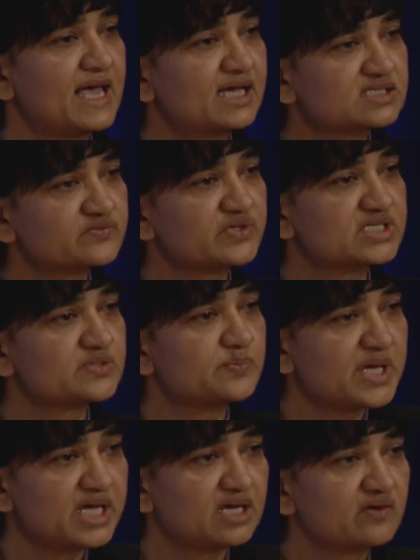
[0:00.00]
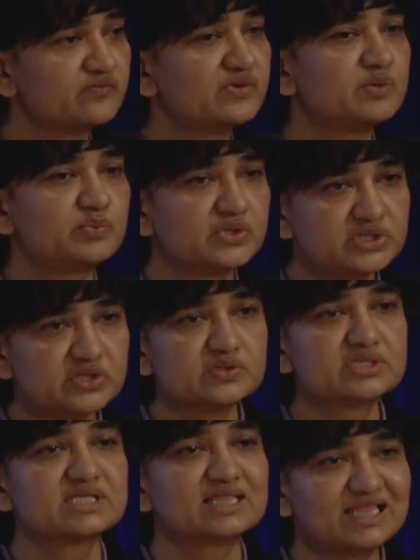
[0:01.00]
as we speak, we
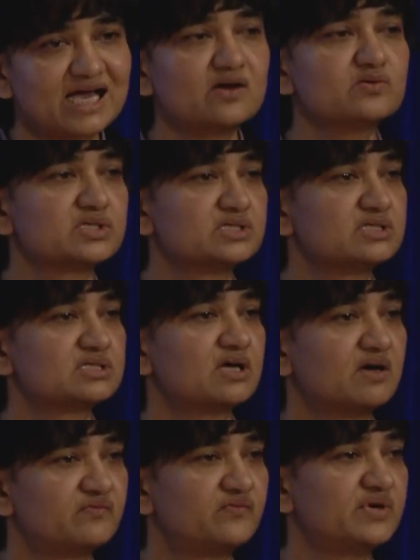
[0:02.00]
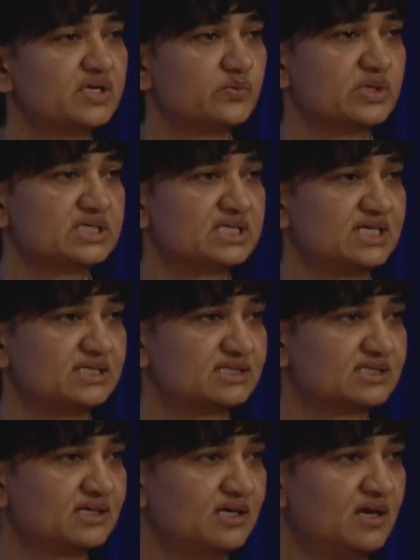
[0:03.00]
produce thousands of
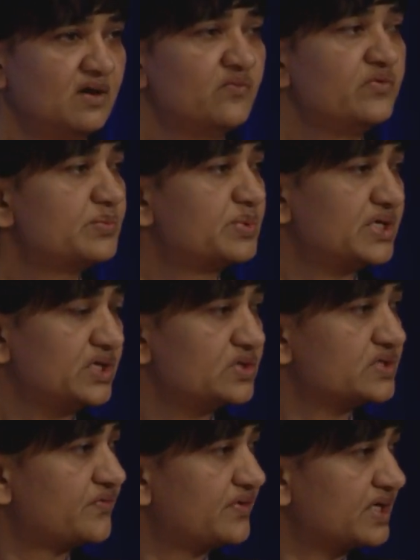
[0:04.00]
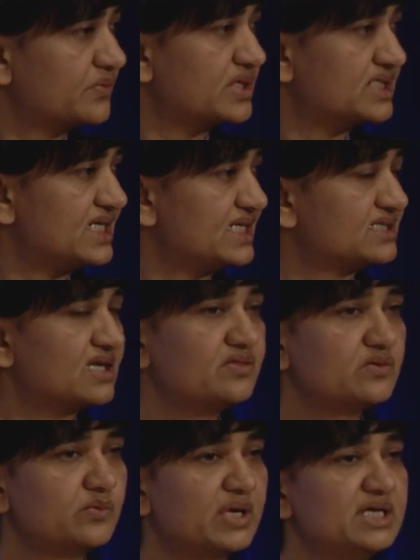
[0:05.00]
frequencies. We produce frequencies in
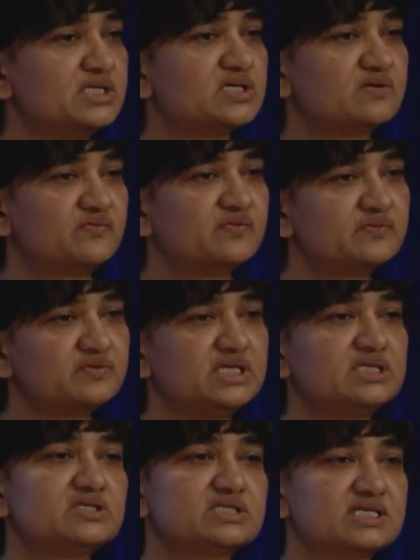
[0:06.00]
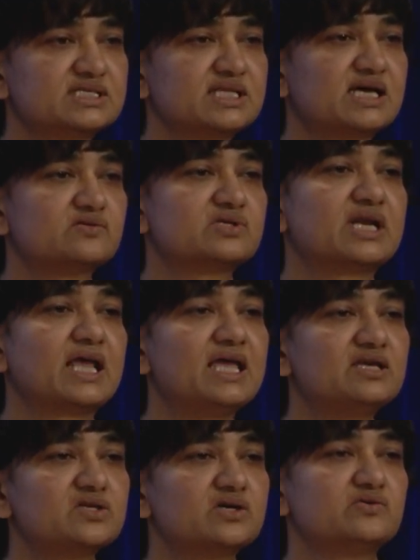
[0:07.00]
the range of fifty to six thousand
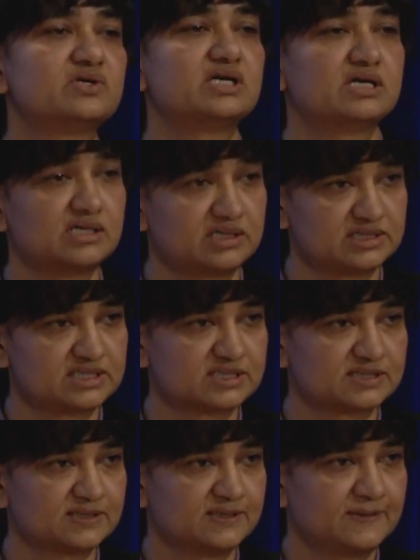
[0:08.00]
eight hundred hertz.